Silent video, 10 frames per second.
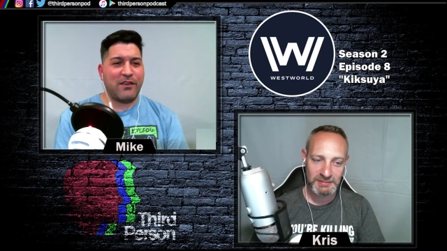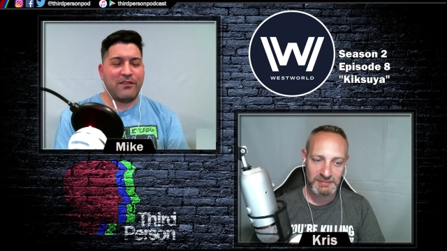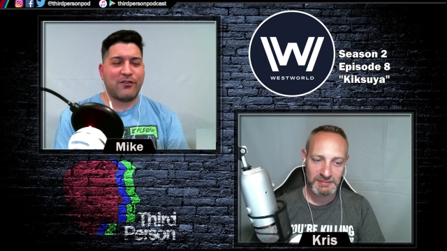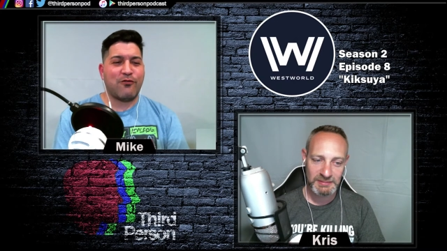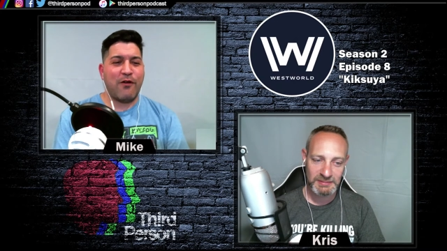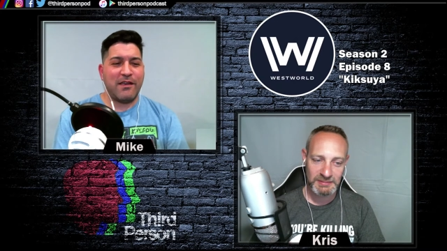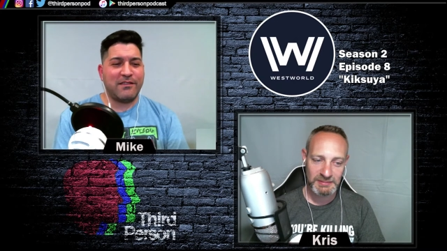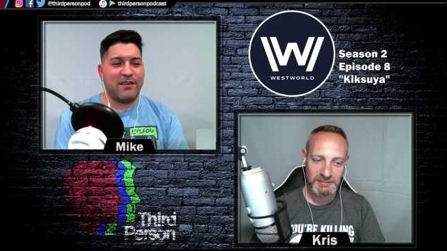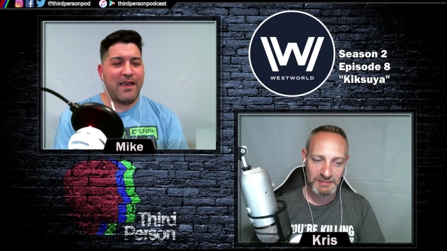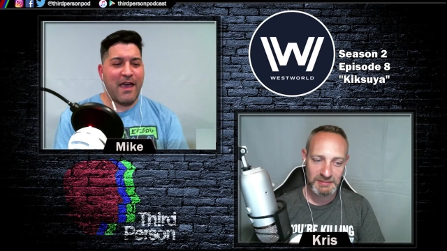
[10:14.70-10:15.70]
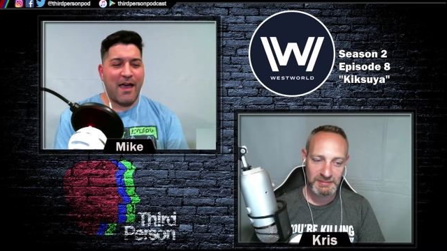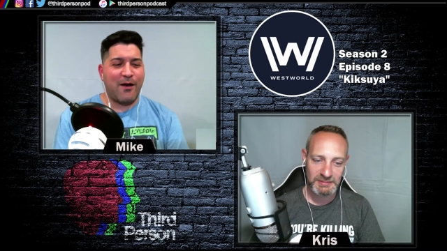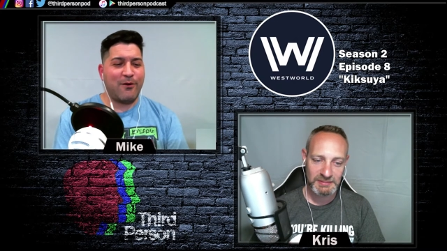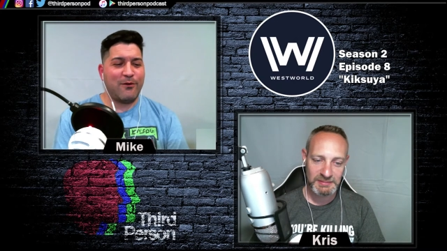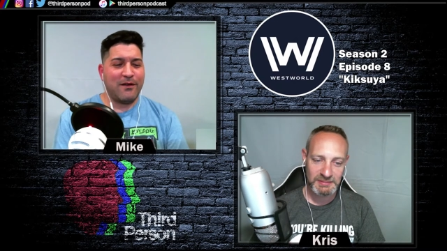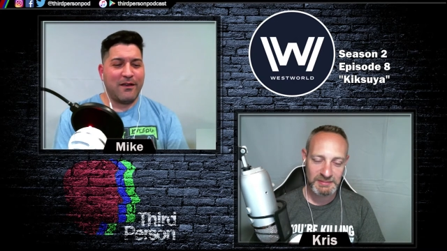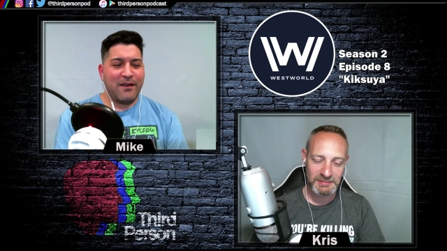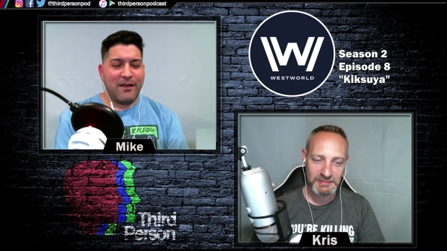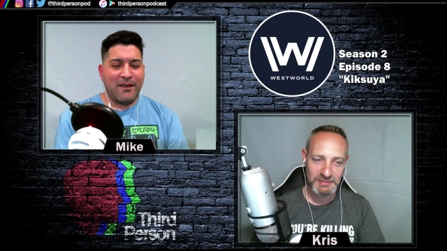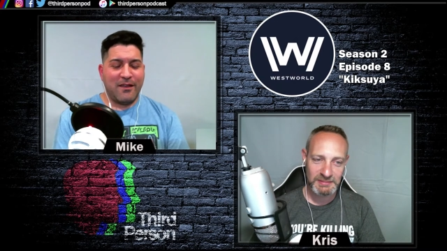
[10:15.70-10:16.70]
Speaker 1: it's crazy how
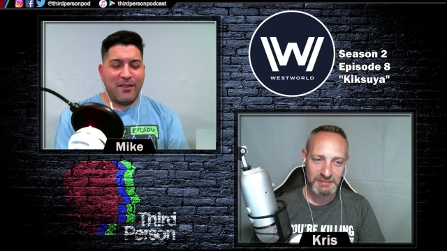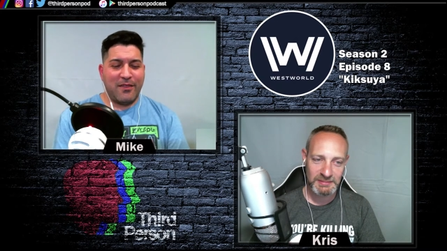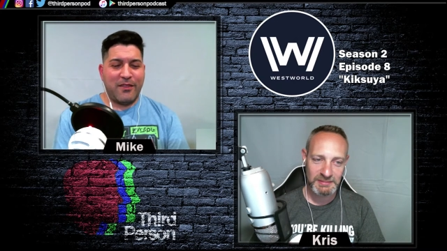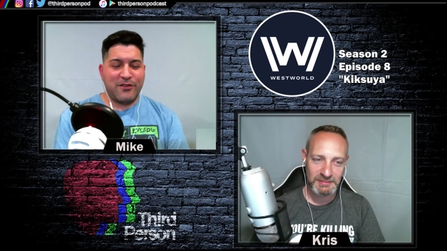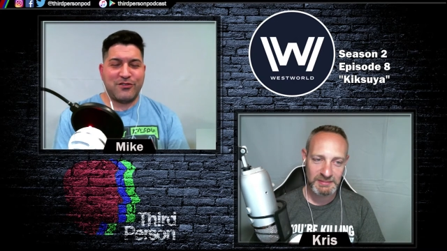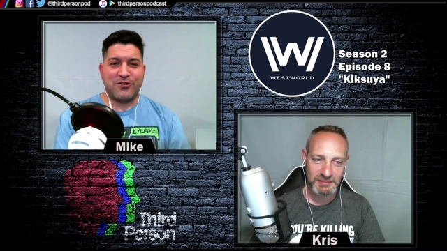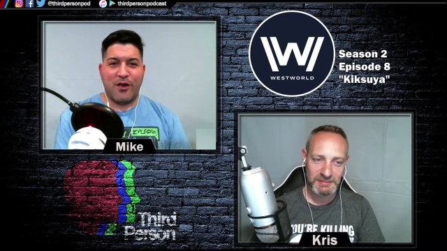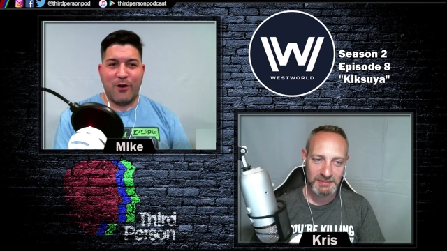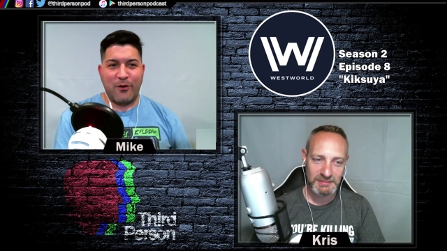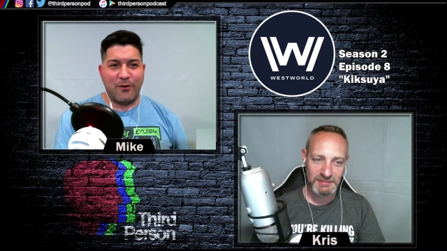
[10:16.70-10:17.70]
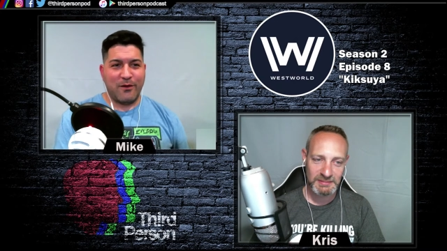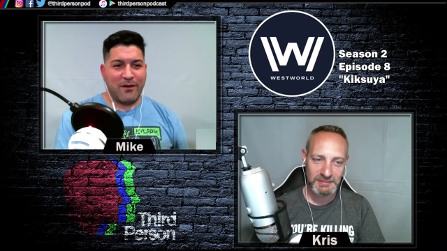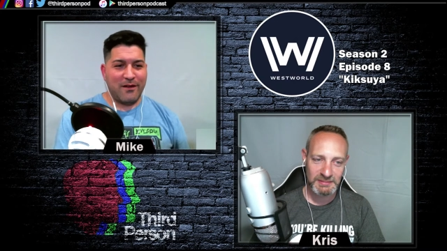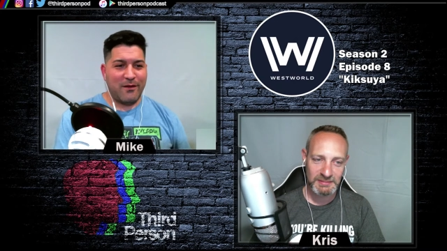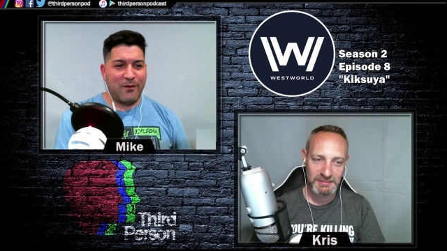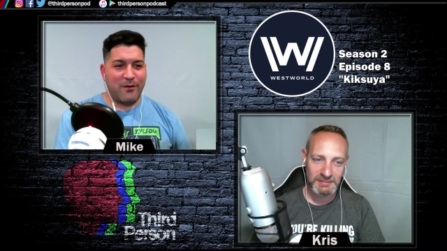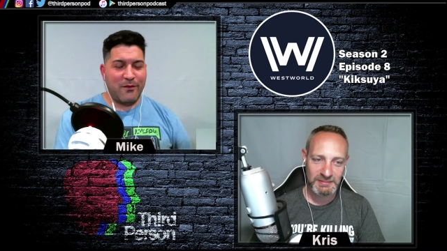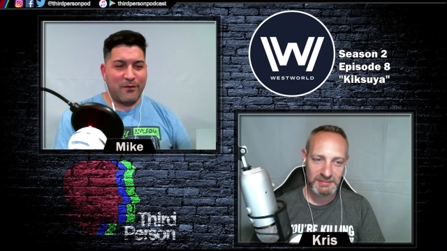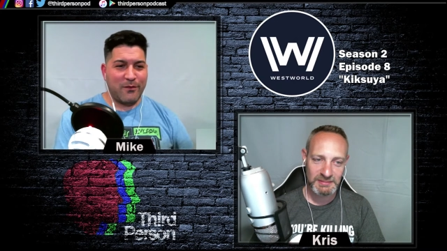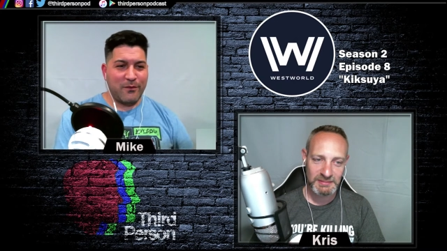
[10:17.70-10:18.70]
this show
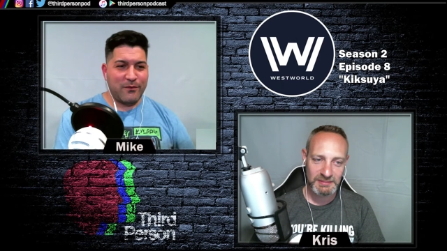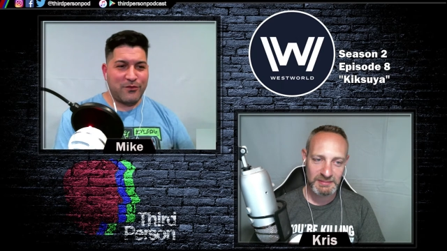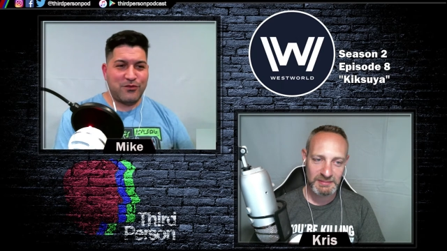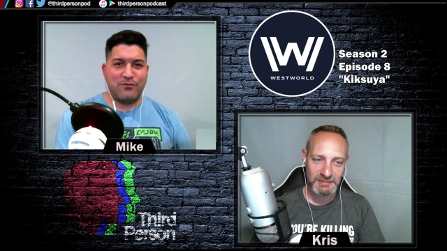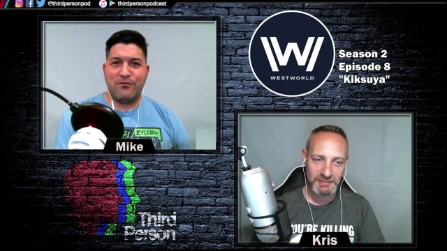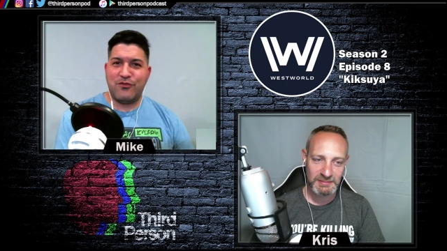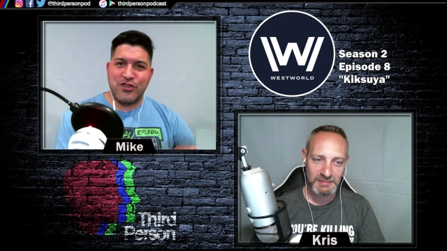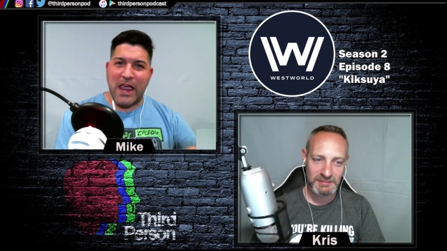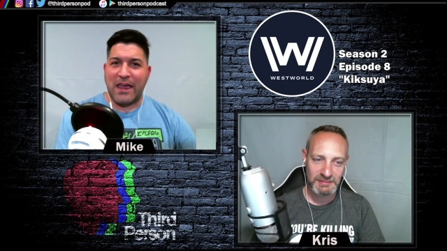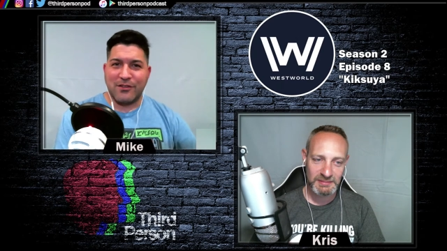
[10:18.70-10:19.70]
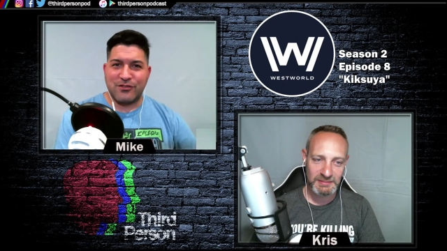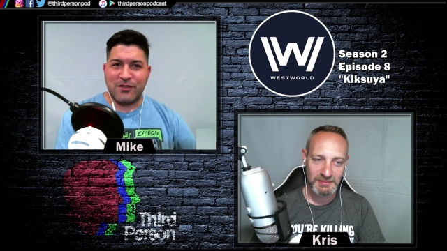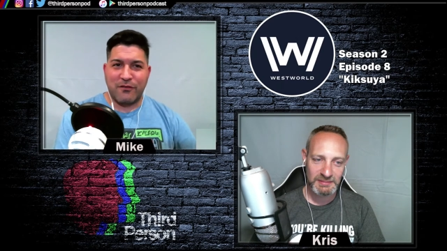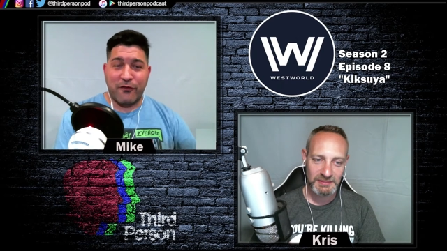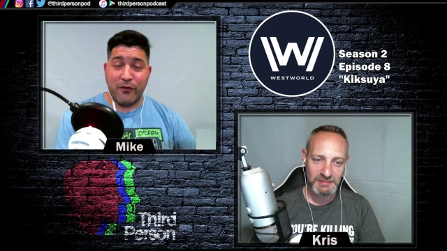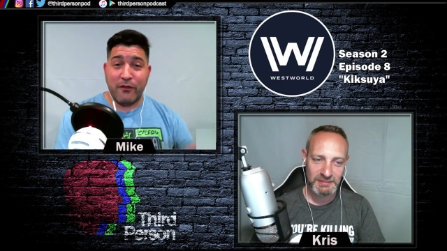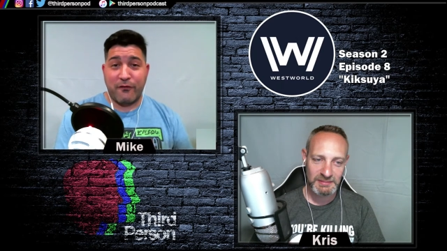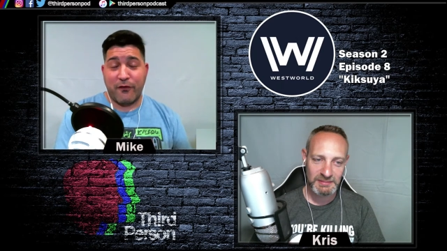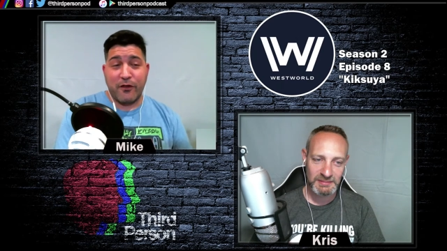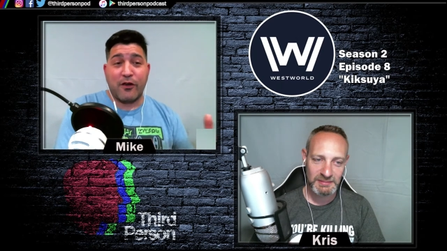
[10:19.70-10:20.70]
changed for the
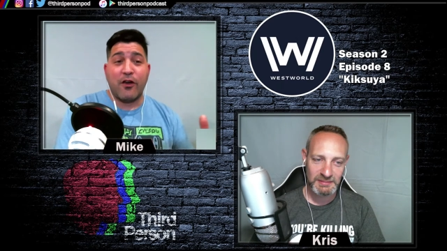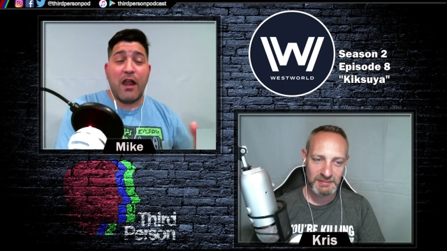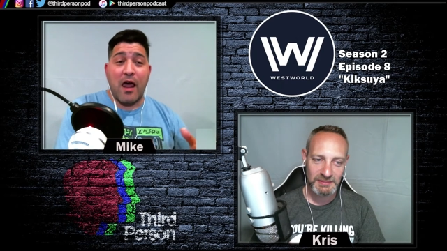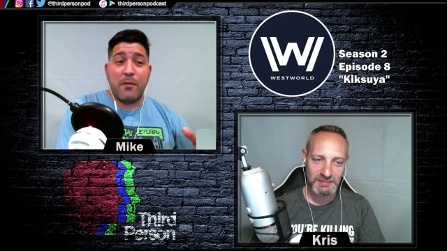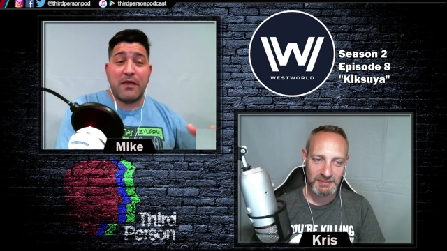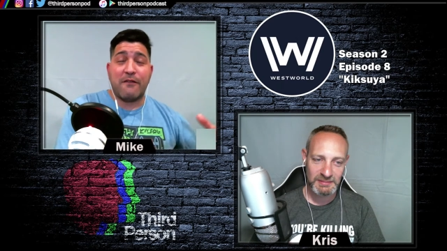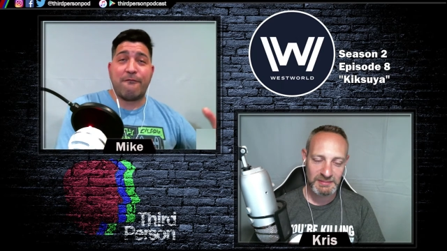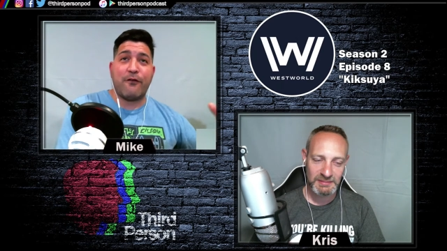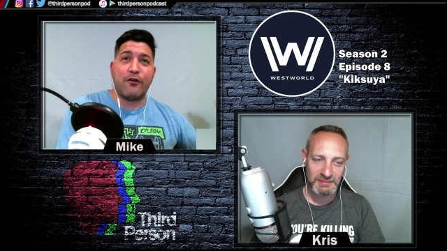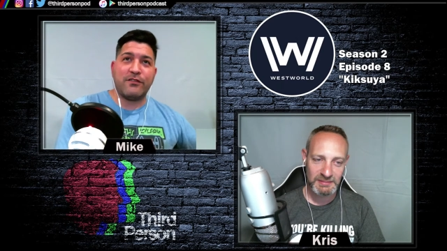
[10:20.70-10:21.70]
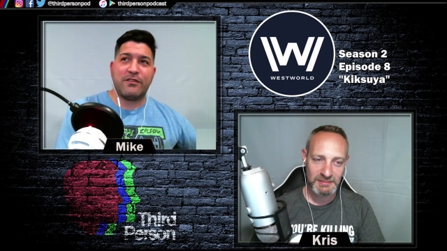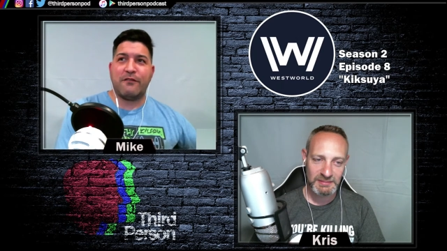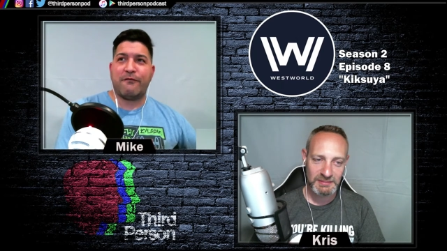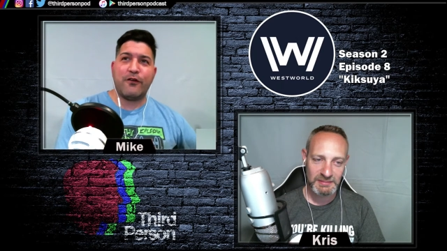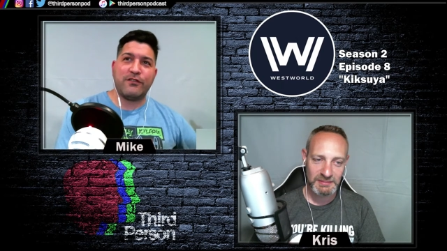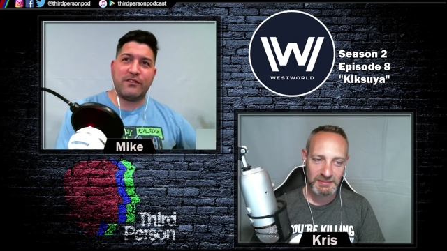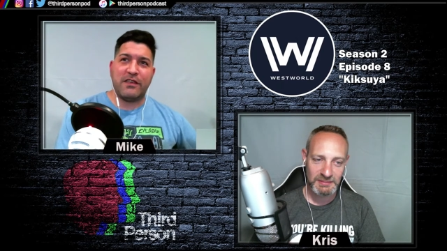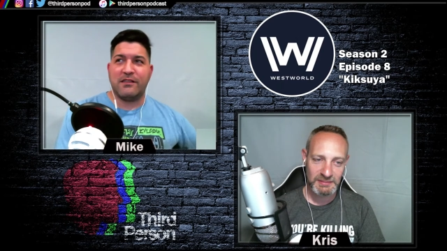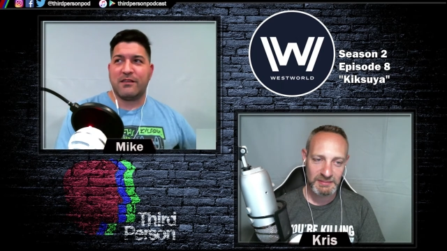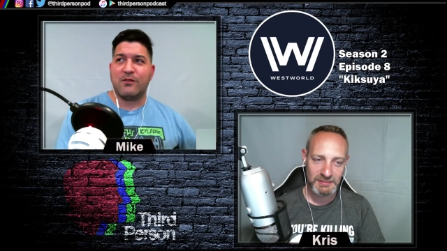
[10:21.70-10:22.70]
for the good. I mean, the first the first
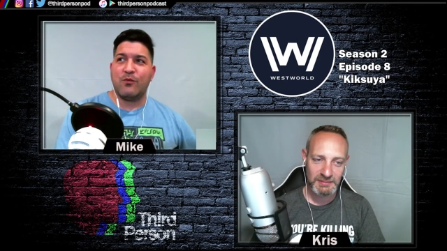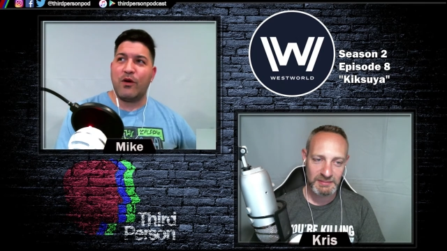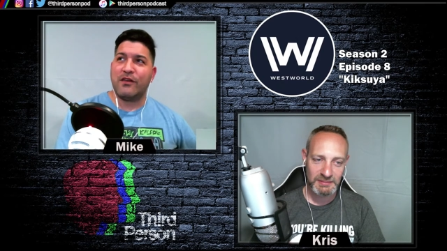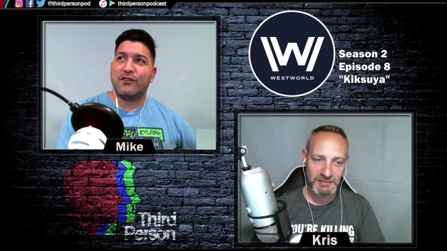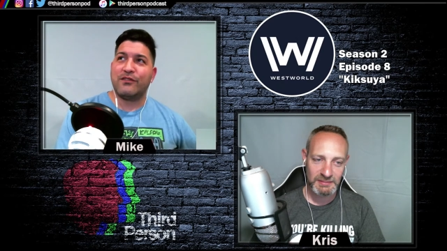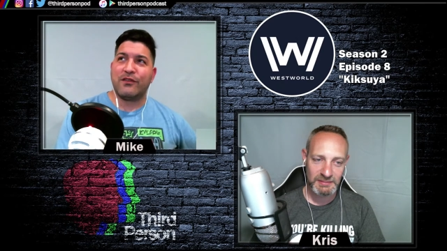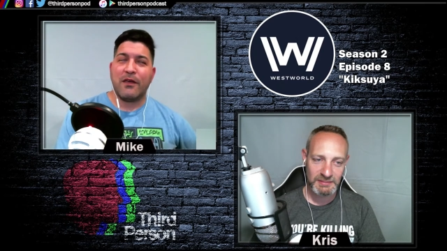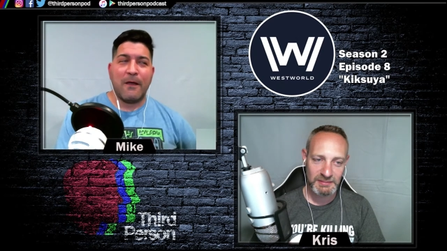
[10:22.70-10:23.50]
season was